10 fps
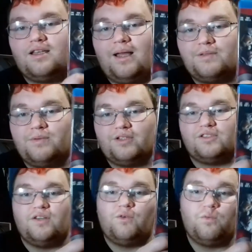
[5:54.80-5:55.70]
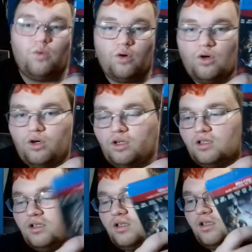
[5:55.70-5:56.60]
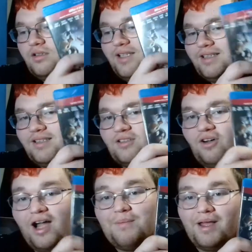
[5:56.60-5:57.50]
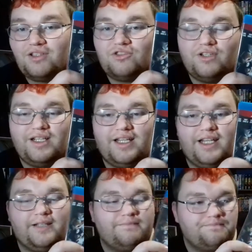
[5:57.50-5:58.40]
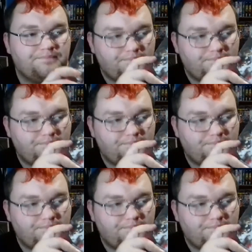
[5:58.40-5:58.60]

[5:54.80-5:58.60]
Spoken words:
Captain America Civil War. This is an IMAX 3D,